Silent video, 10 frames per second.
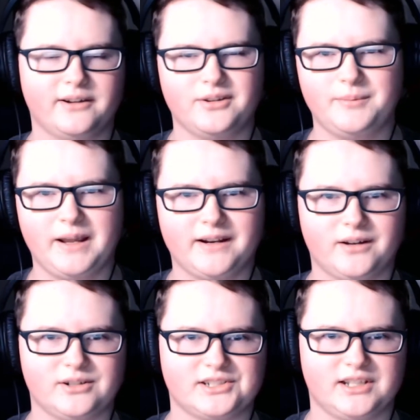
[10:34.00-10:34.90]
may have
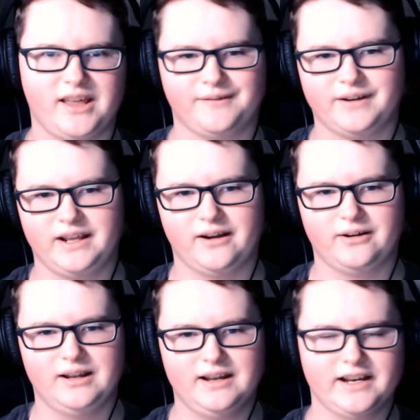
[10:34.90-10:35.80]
noticed in that video
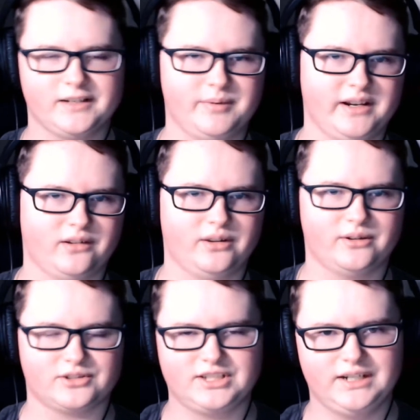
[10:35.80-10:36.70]
I was being a little
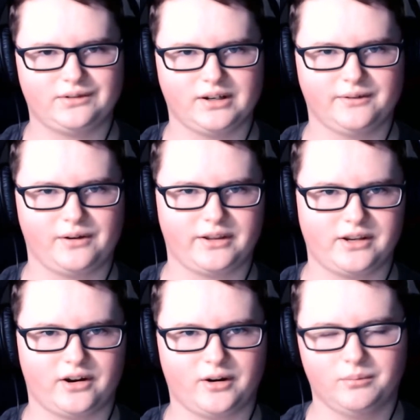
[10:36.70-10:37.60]
secretive on the
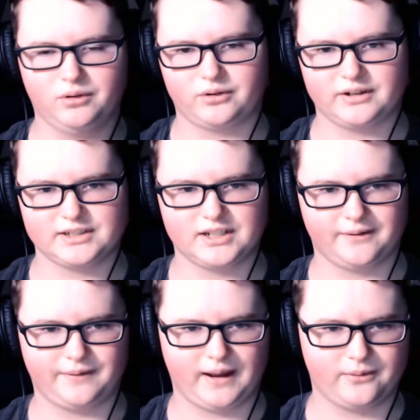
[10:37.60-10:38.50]
art, blurring
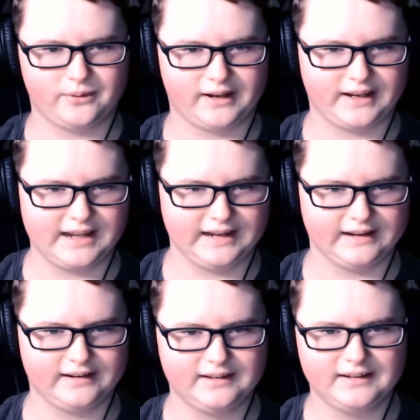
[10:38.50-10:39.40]
stuff out when I
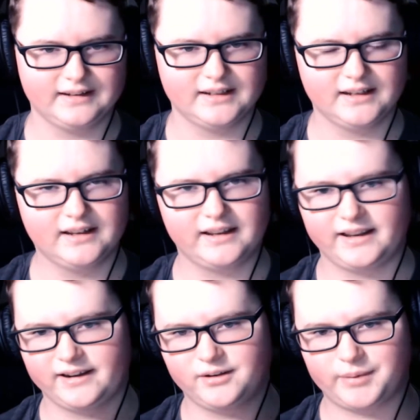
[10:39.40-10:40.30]
can.
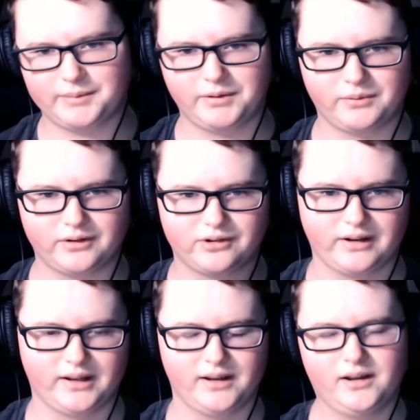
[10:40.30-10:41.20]
And you might be
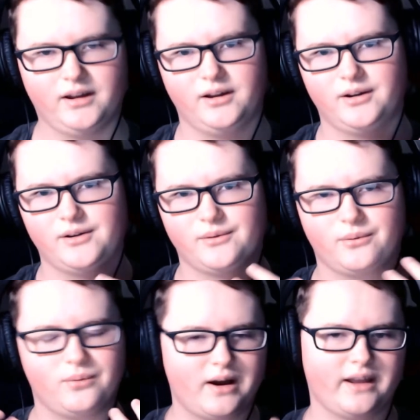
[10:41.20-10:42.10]
wondering,
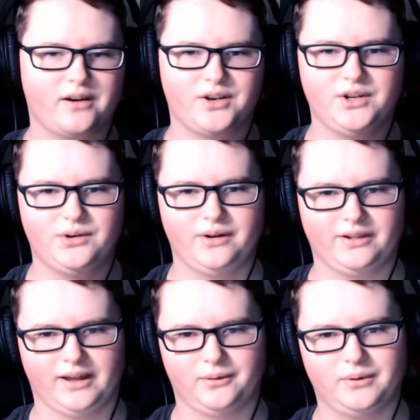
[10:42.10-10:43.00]
why are you doing
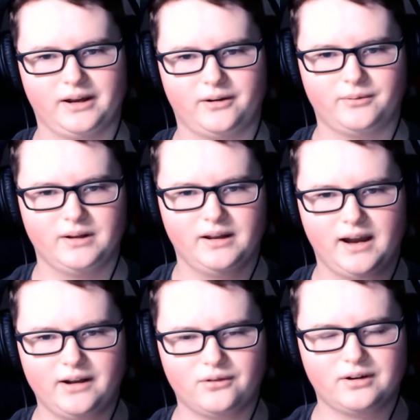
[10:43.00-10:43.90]
that? Well,
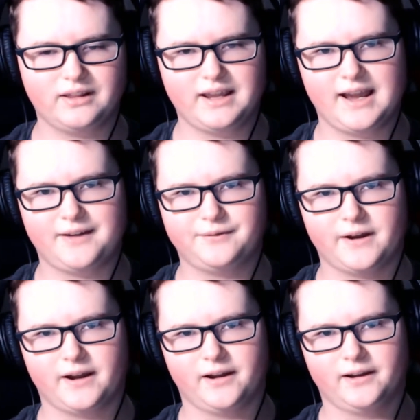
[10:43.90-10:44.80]
I don't really have
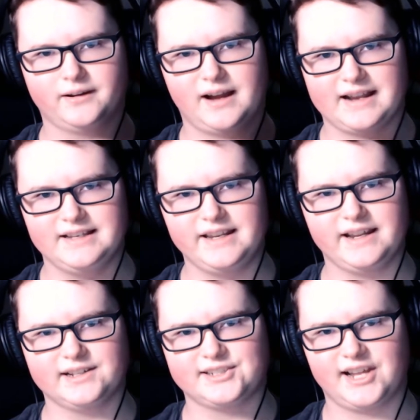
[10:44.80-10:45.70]
a
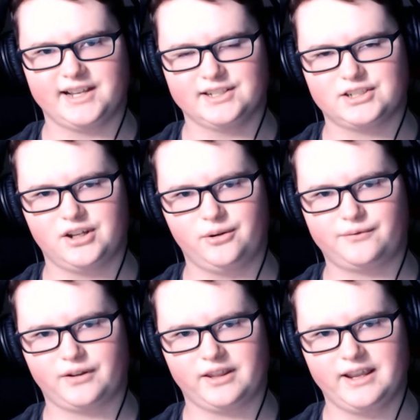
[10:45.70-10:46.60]
idea set in stone
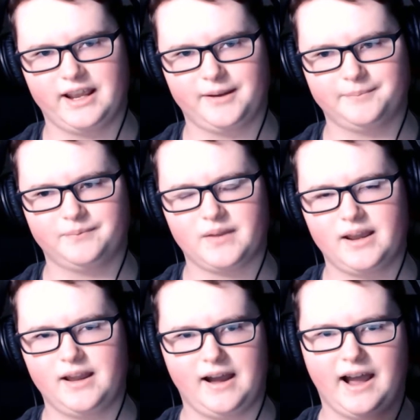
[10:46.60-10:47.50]
for the game.
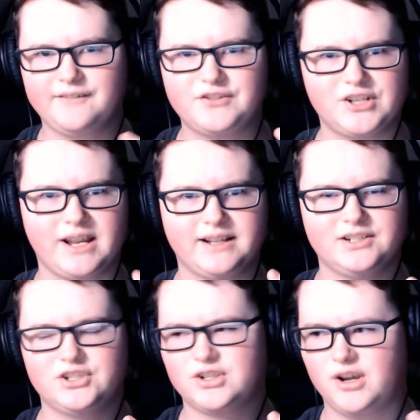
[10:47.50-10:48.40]
I've
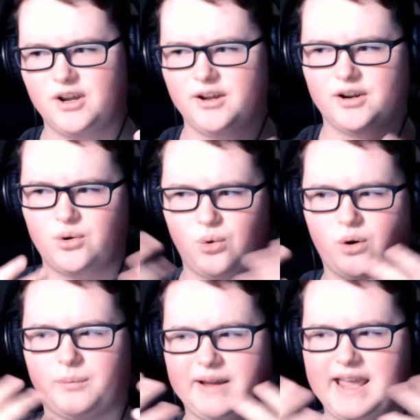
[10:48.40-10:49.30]
changed
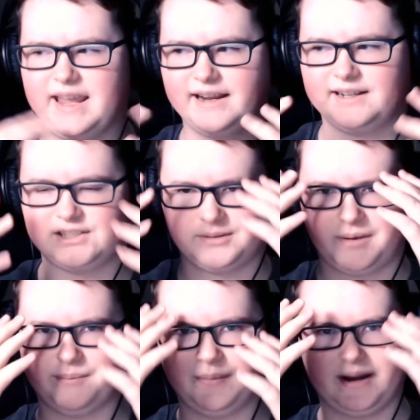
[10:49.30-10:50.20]
core mechanics in my
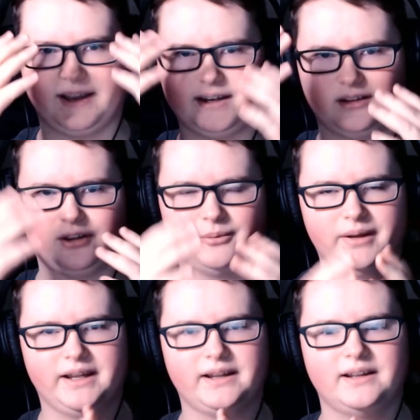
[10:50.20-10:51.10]
mind a little
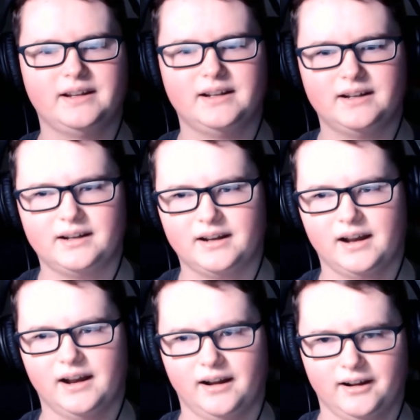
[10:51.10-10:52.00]
bit,
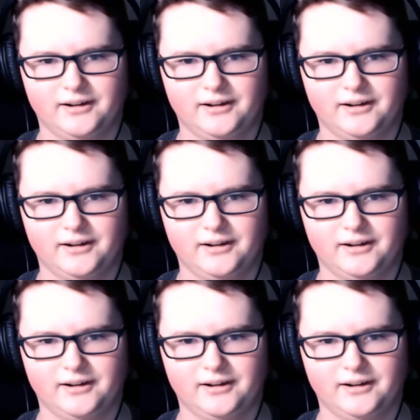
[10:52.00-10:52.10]
and